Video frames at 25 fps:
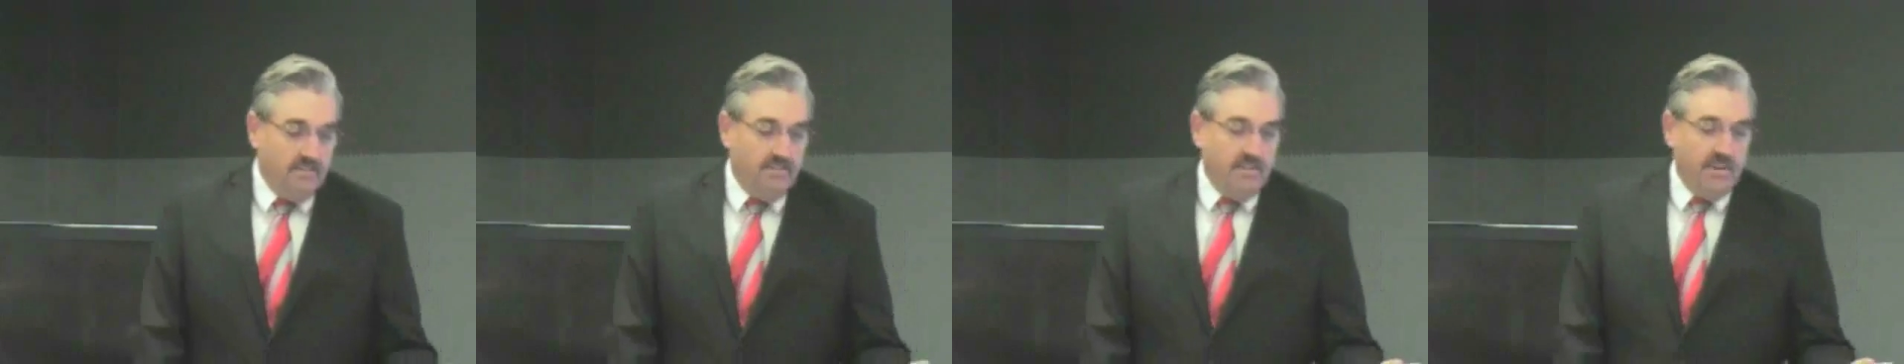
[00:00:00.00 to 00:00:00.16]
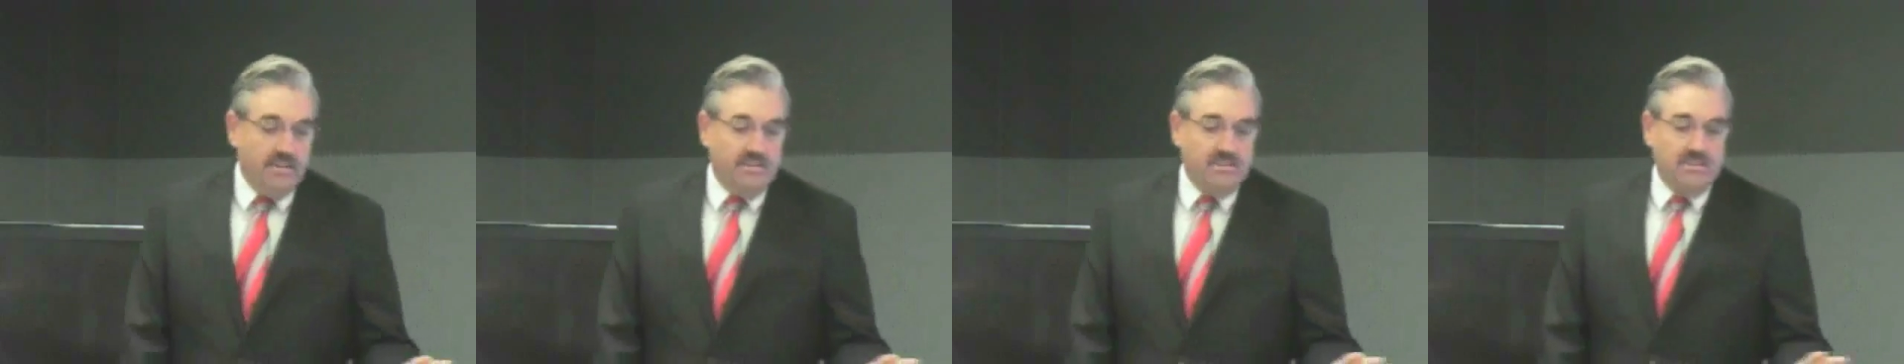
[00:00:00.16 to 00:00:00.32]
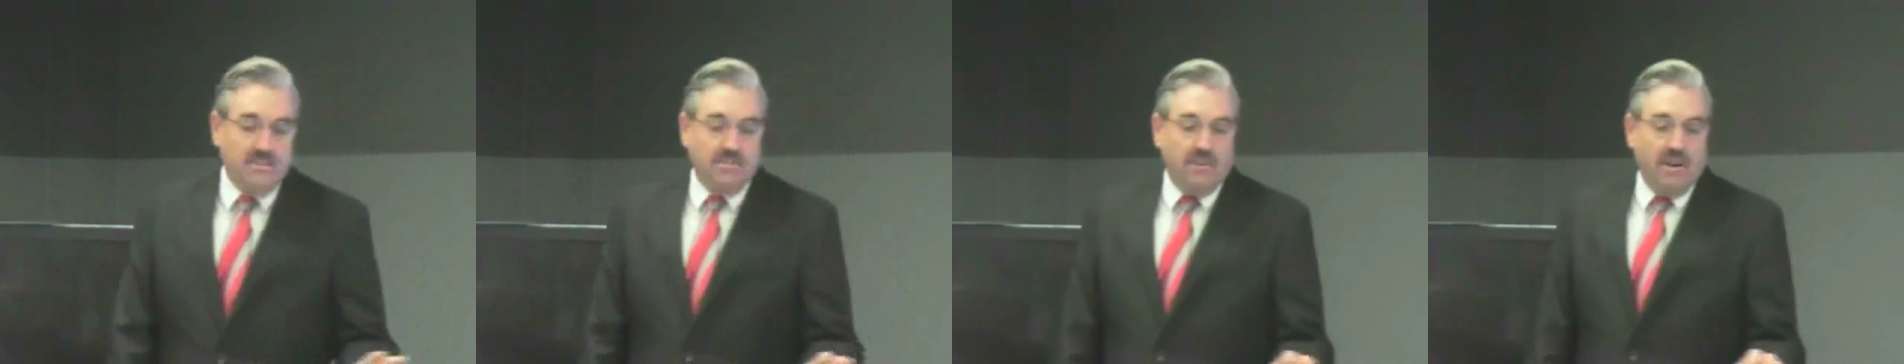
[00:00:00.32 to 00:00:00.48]

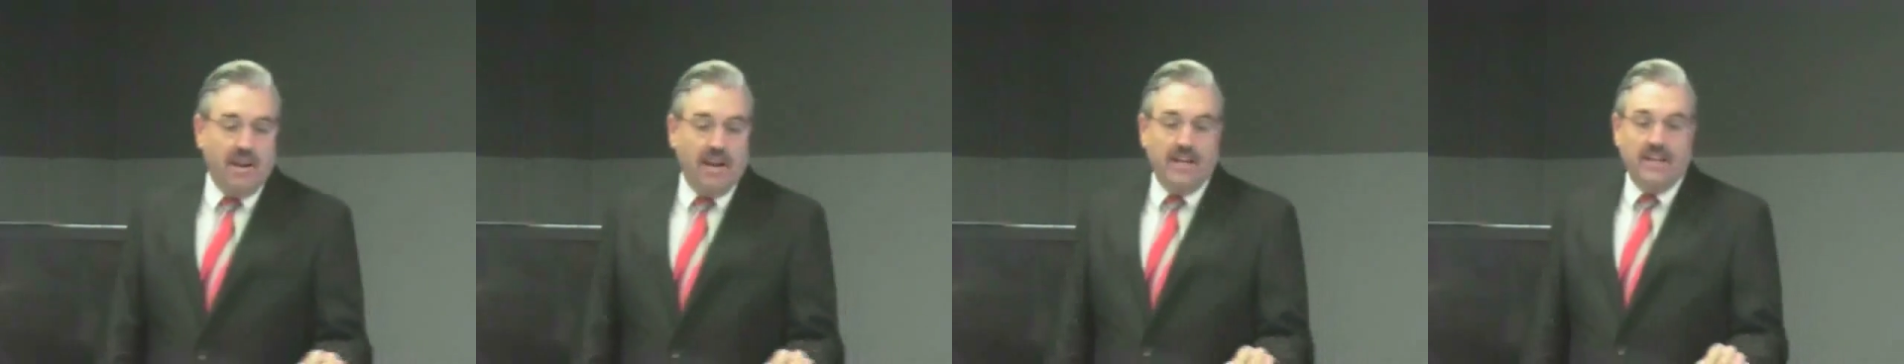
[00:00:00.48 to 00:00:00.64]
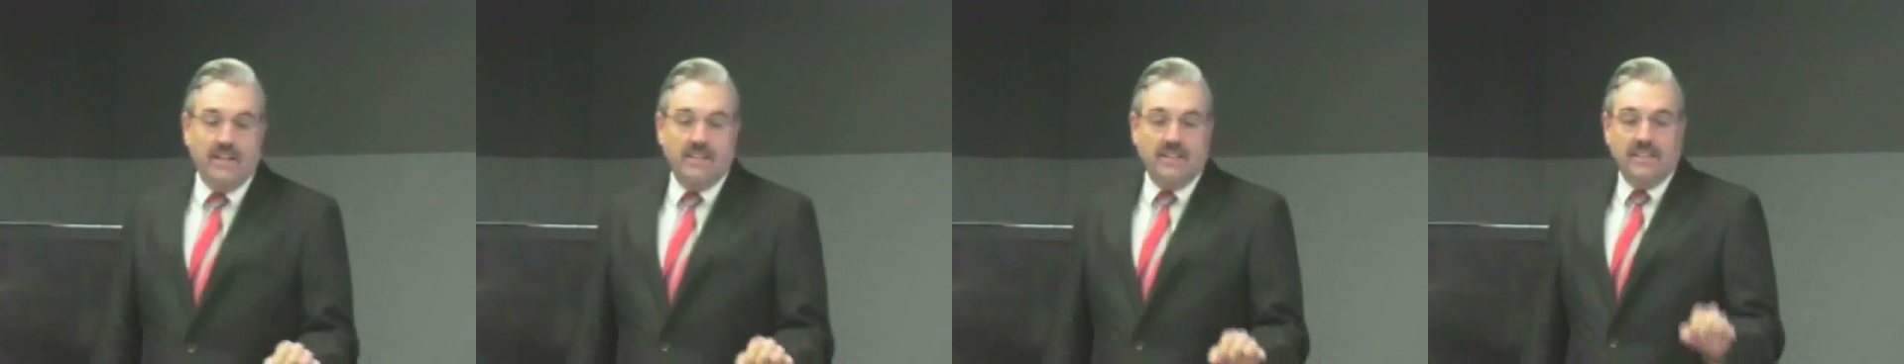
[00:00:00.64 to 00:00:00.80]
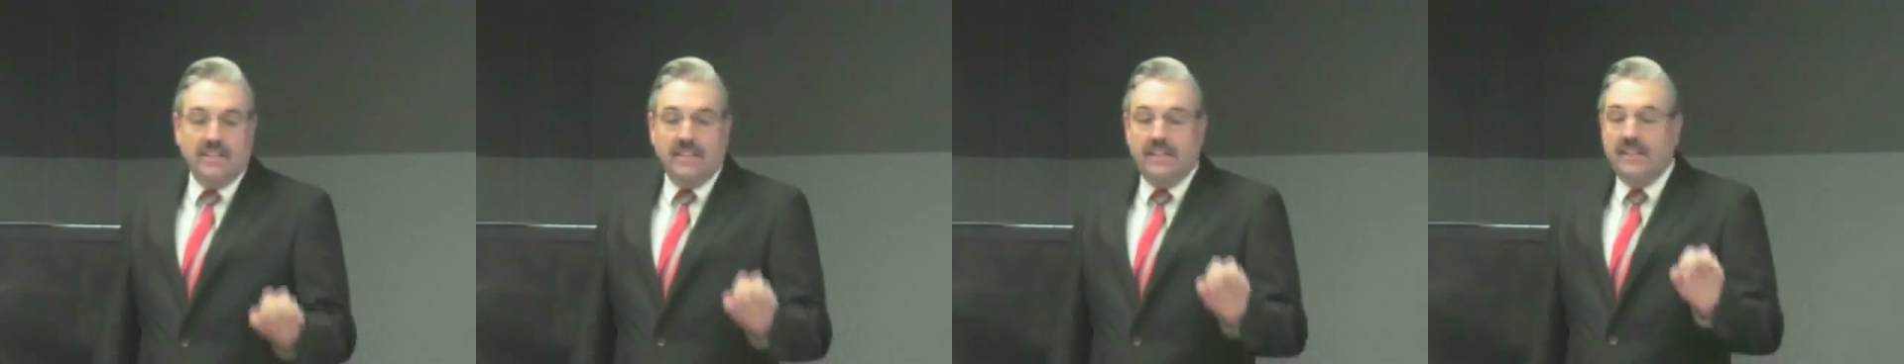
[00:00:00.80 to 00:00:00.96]
Fifth
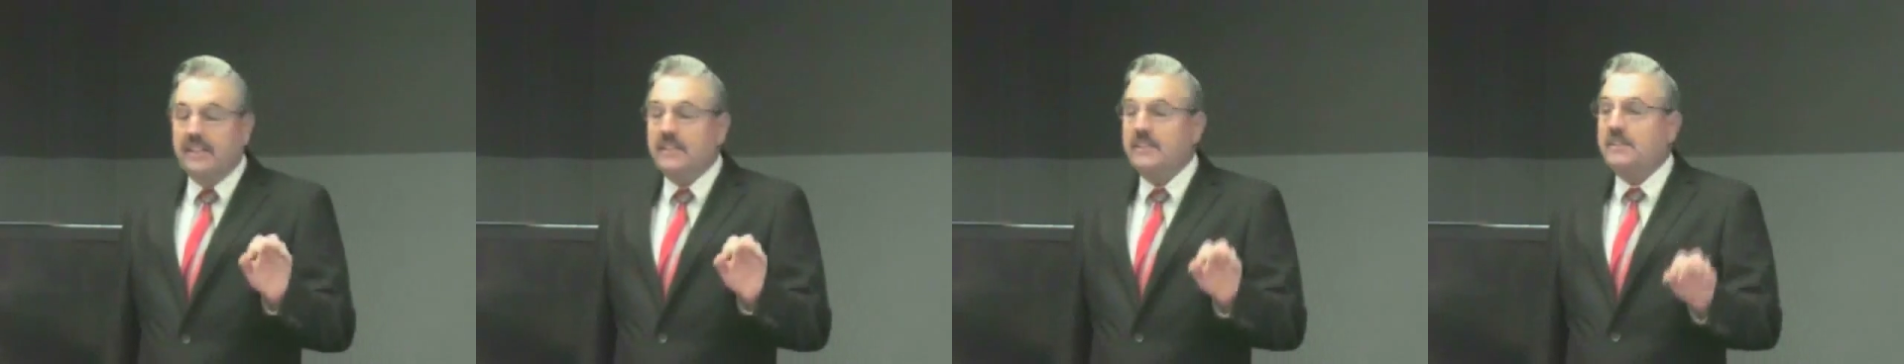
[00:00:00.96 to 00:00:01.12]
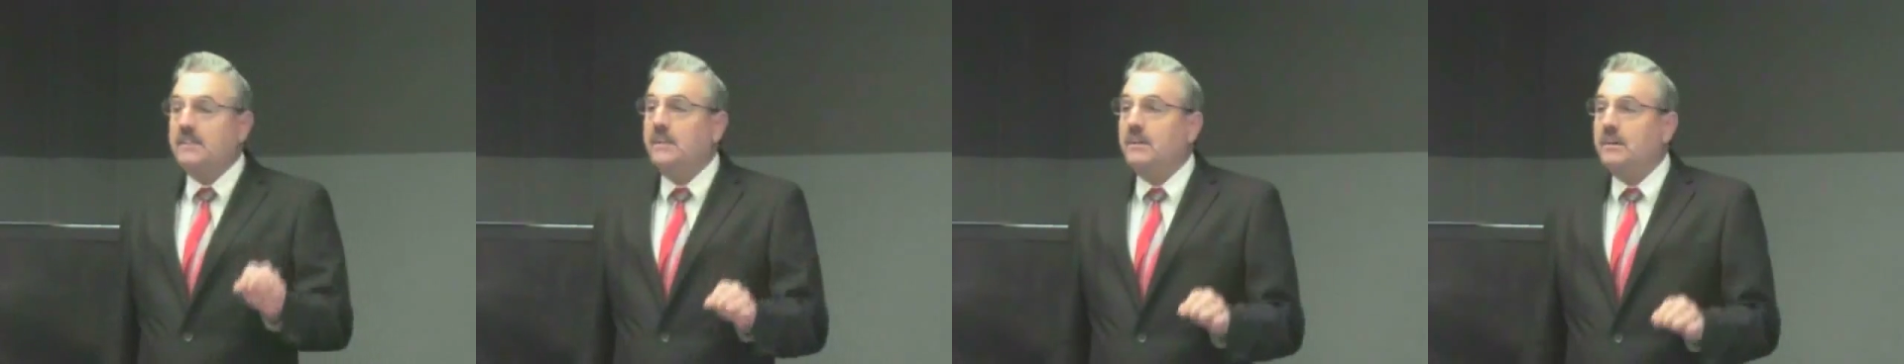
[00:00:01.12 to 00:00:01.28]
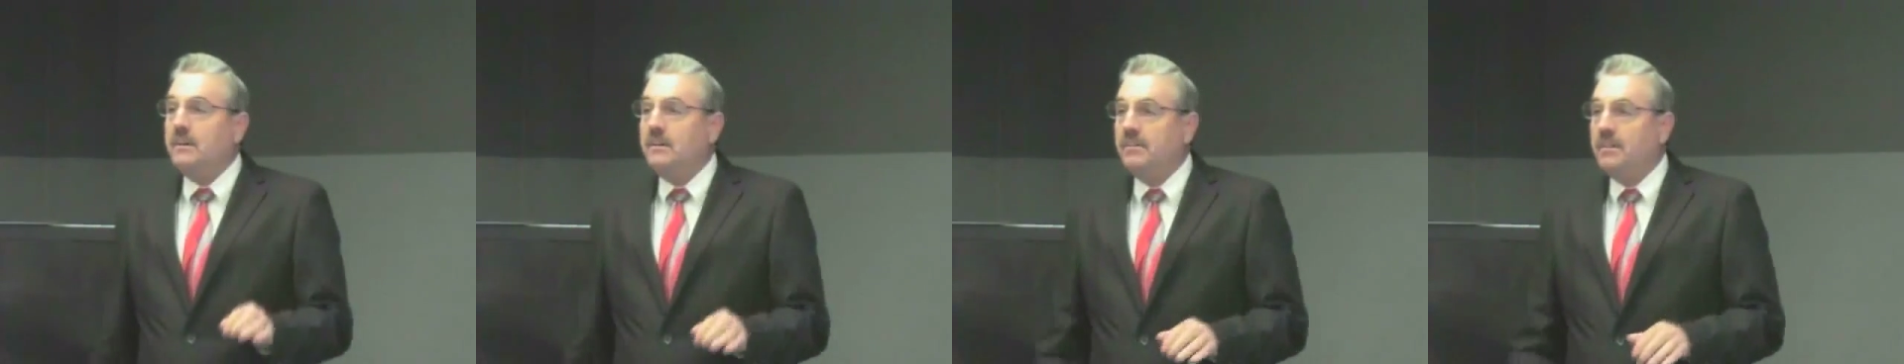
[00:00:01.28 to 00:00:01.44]
strategy
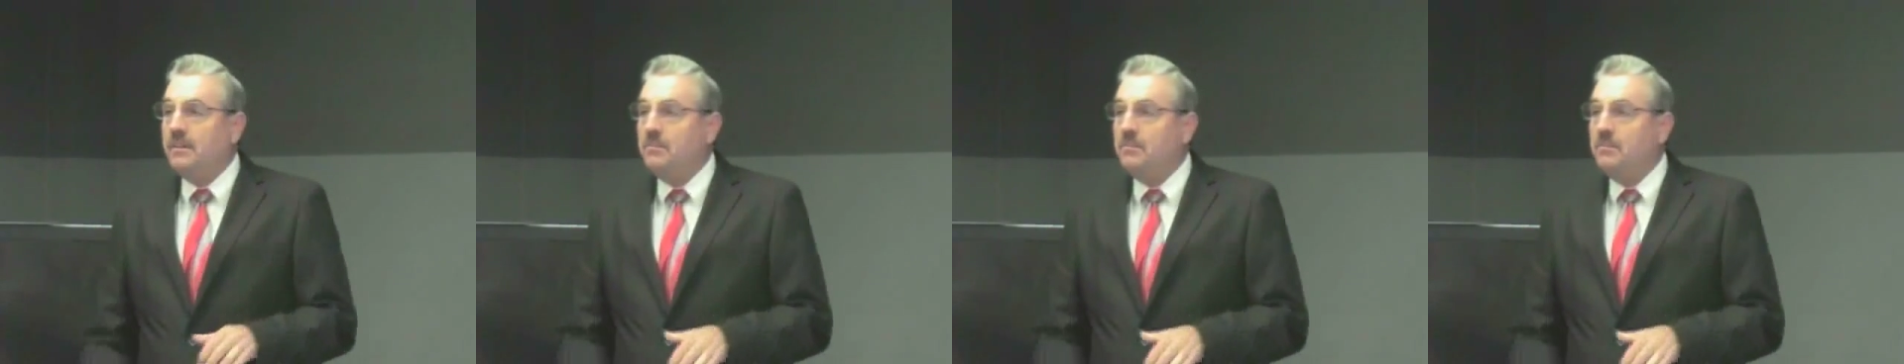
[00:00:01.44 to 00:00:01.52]
is